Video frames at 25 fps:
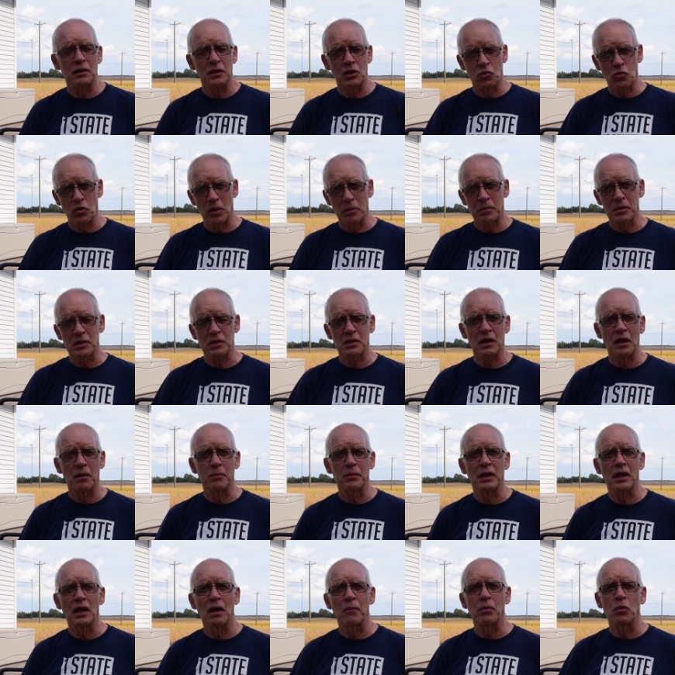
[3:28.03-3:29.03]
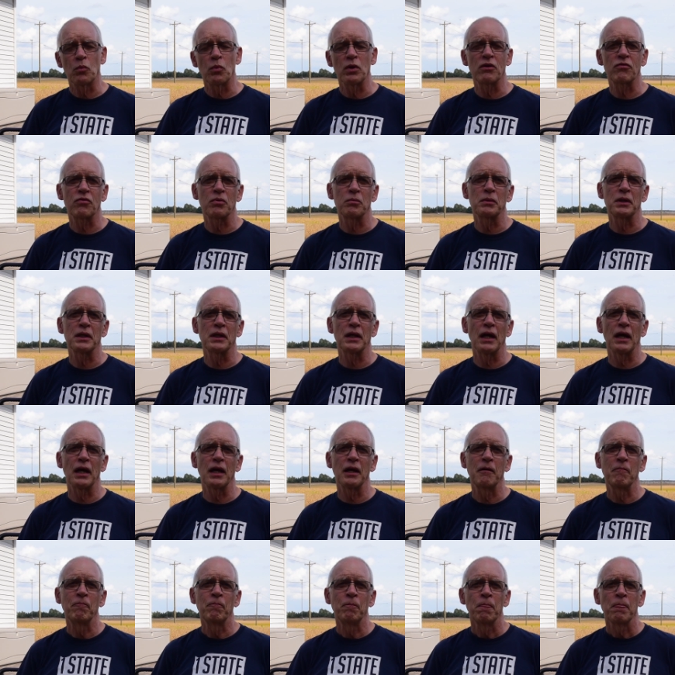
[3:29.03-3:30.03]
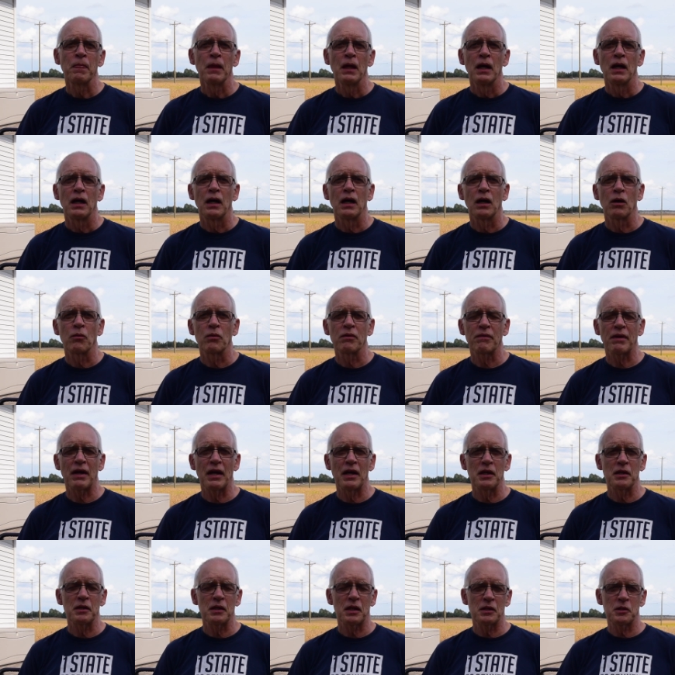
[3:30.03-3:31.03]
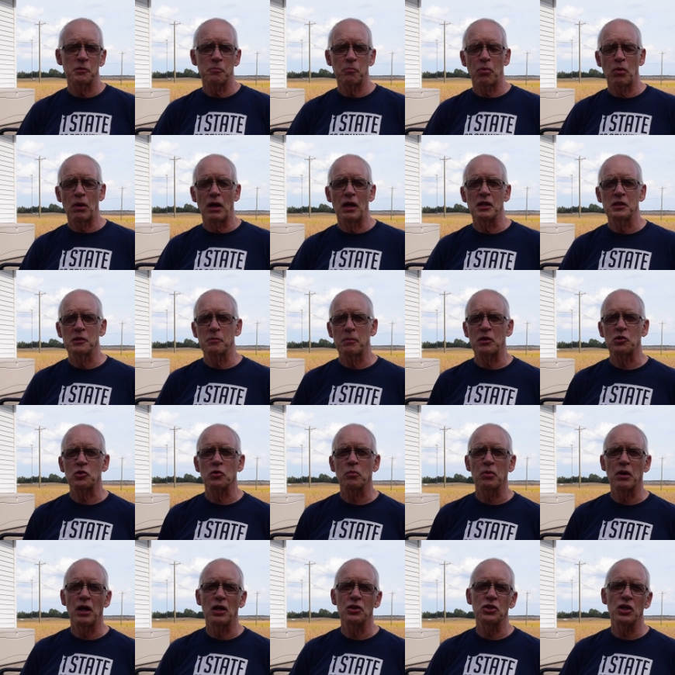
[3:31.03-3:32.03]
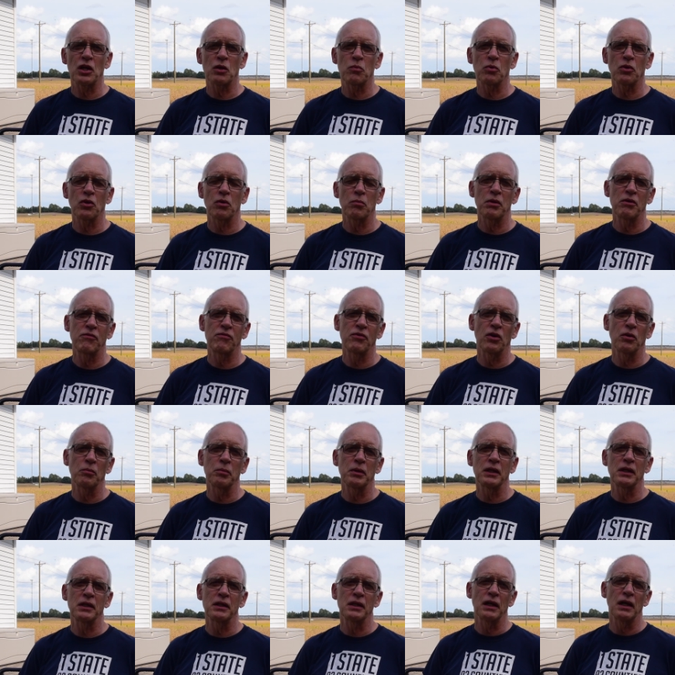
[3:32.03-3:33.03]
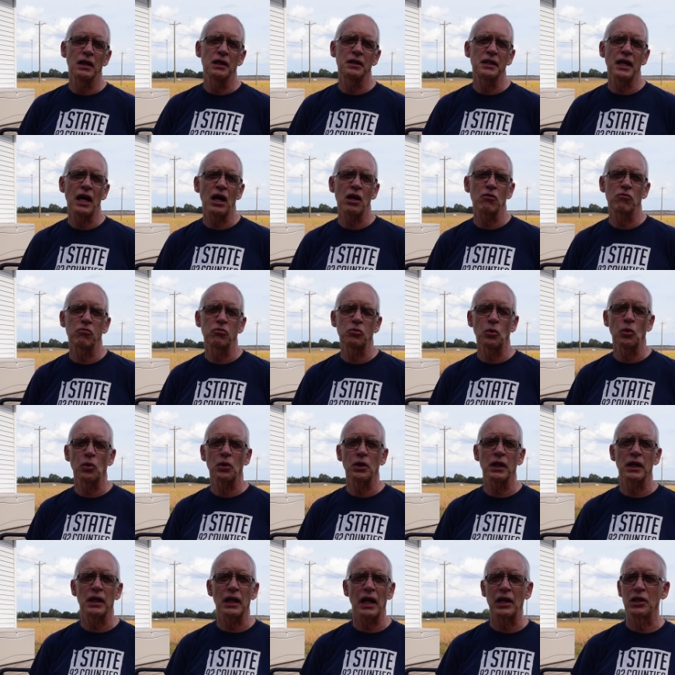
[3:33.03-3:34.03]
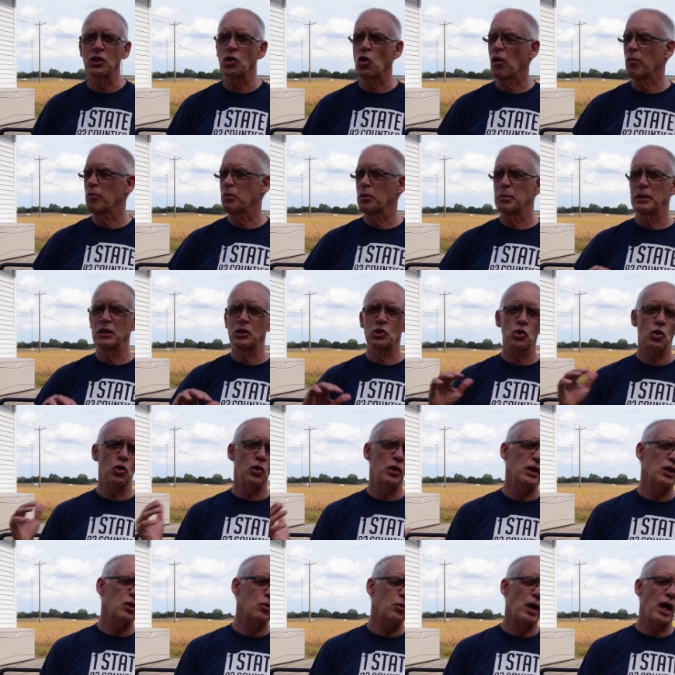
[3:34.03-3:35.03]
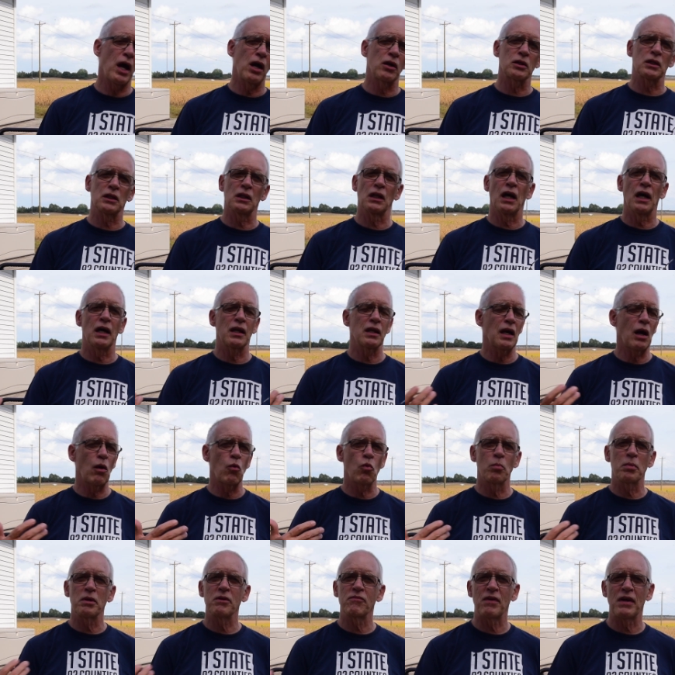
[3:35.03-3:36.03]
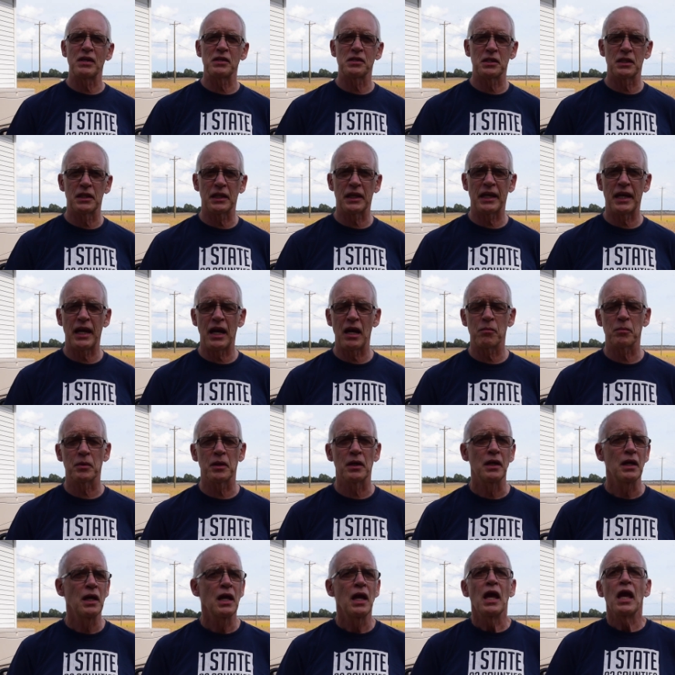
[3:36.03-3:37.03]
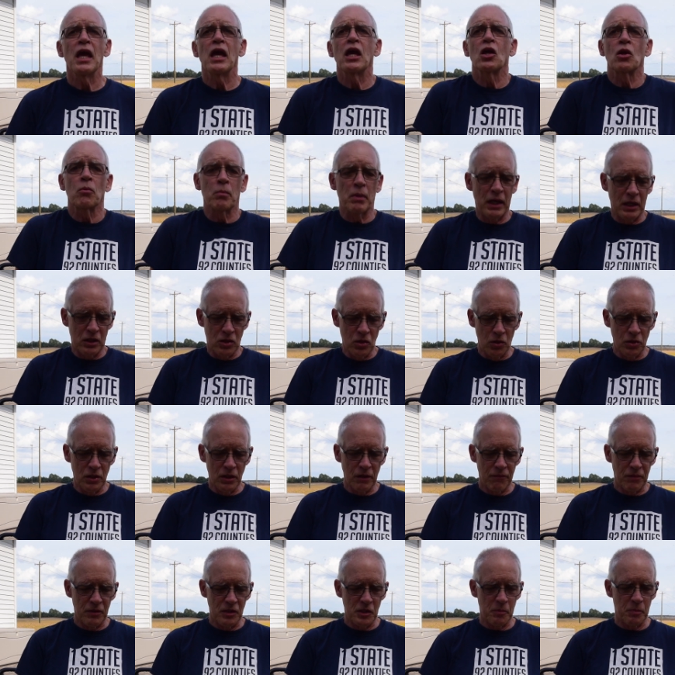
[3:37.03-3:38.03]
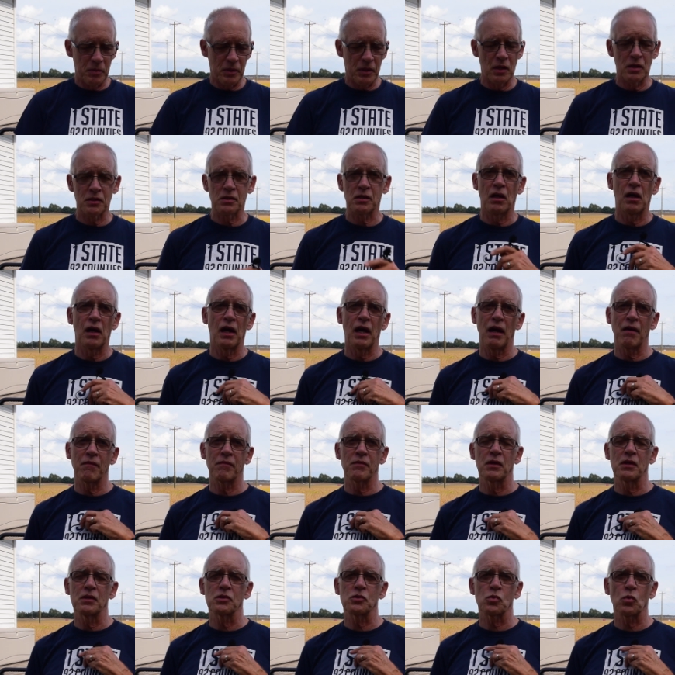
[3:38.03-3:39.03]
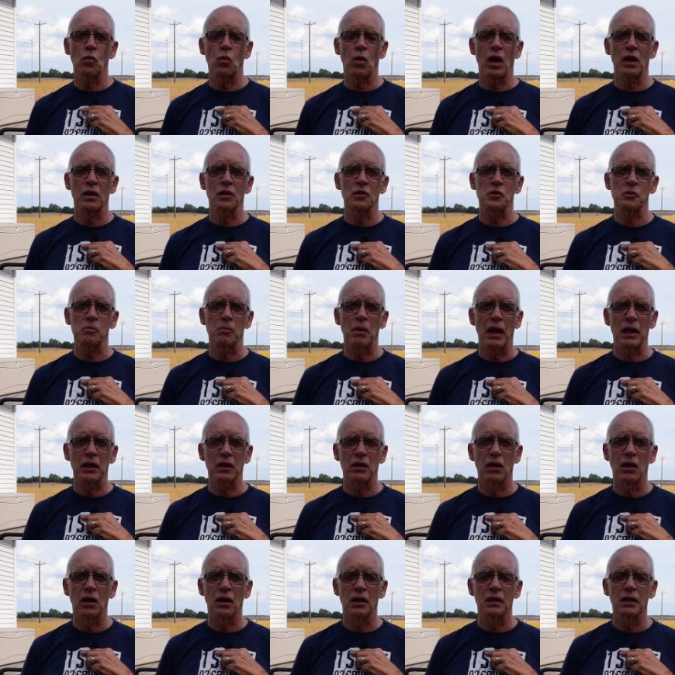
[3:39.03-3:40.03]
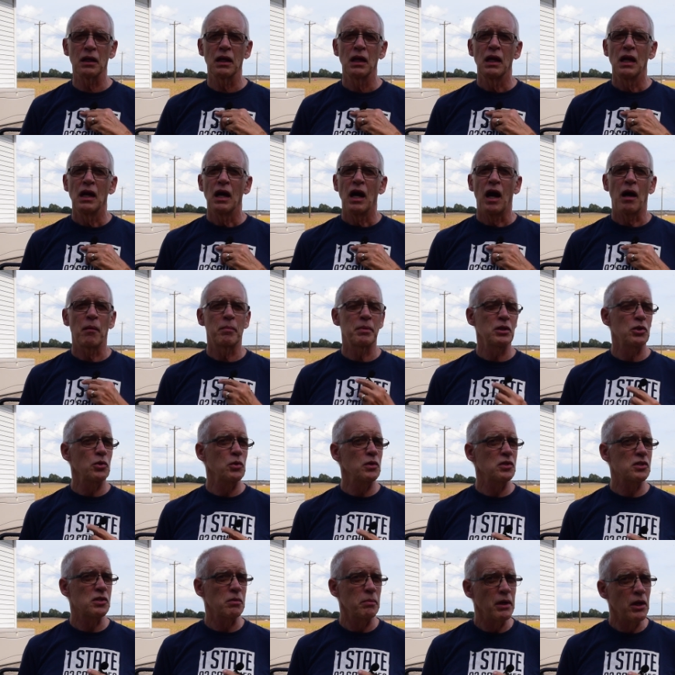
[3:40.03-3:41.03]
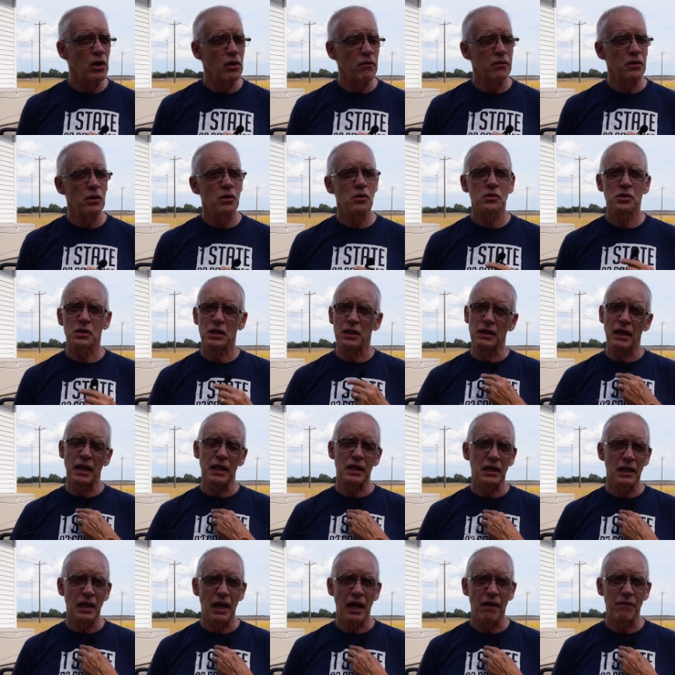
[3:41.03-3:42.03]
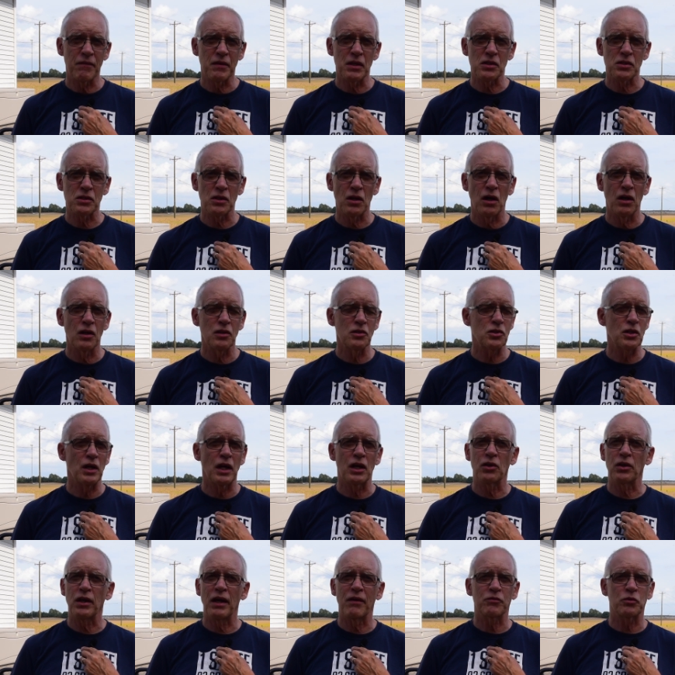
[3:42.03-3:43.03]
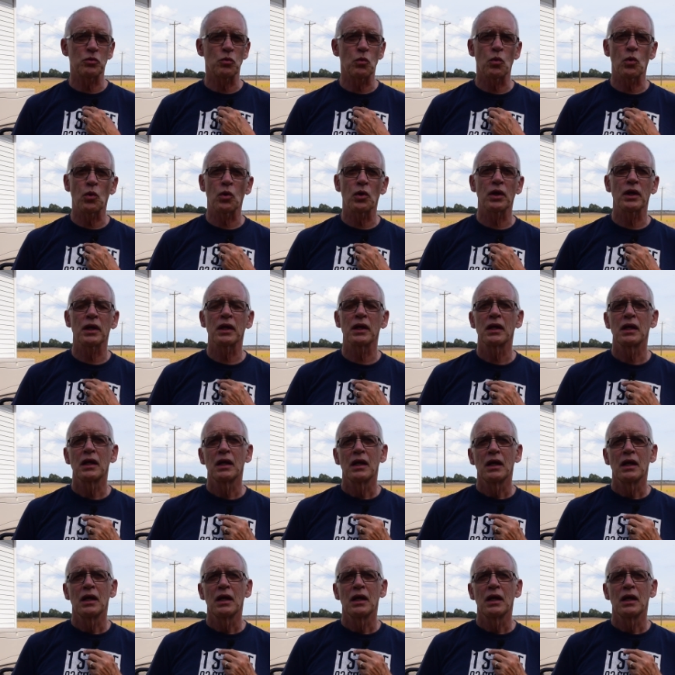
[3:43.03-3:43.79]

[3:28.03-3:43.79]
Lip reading: the trip that's coming up a week from today. We've got a special project we're going to be filming down in Florida, and I know I'm going to be turning around a lot, and I won't be facing the camera. It'll make no difference because I'll have this wireless mic on. I'll be doing some interviews, and they can have this on, so I don't have to worry